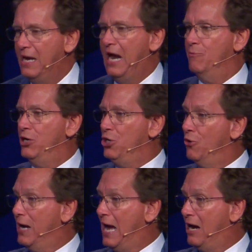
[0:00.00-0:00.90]
And when
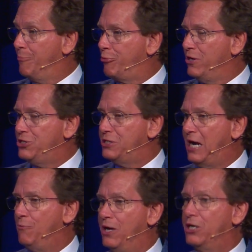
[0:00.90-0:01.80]
you and I
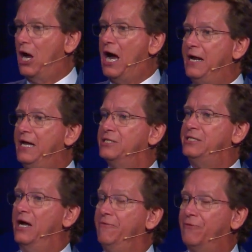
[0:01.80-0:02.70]
appreciate what God has
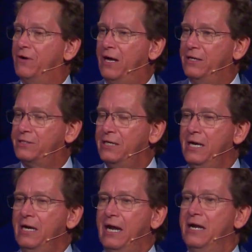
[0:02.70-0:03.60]
done for us
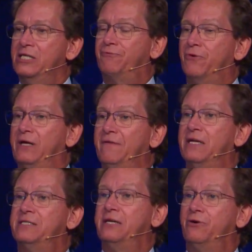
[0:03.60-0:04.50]
in His
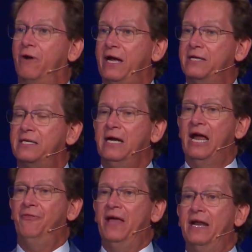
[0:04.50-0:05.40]
forgiveness and grace,
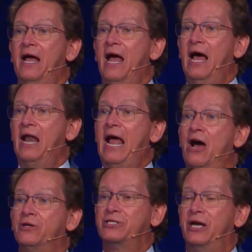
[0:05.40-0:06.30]
it then
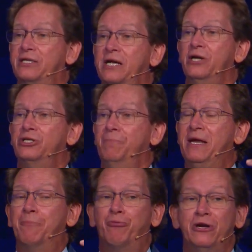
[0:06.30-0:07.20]
allows us to
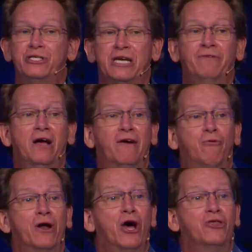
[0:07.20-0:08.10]
be appreciative of
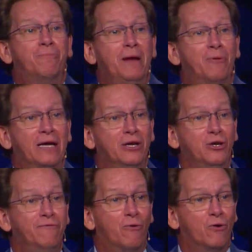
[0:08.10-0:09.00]
what other people can
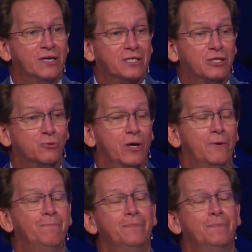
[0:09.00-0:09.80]
do for us as well.